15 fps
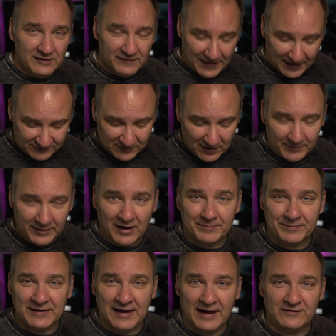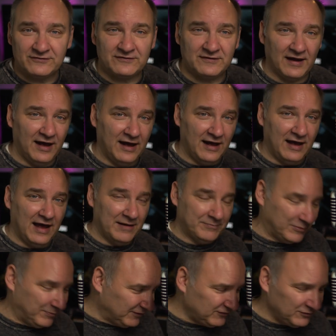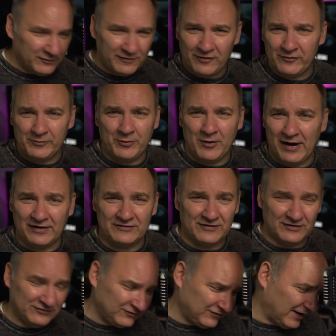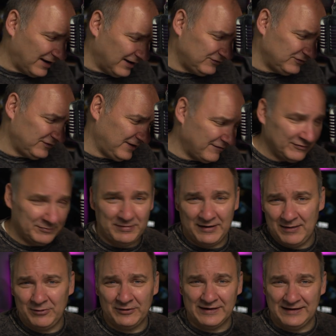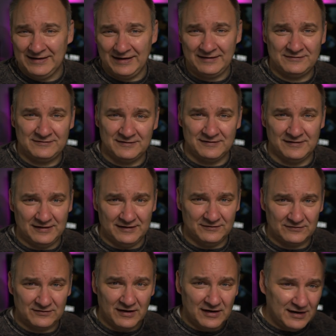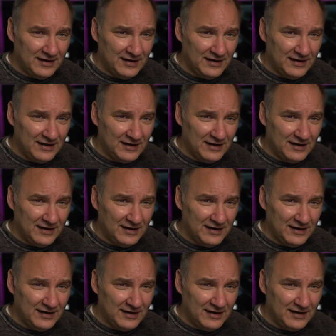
That's coming up next. I've been busy with other products. I just haven't been able to get to these.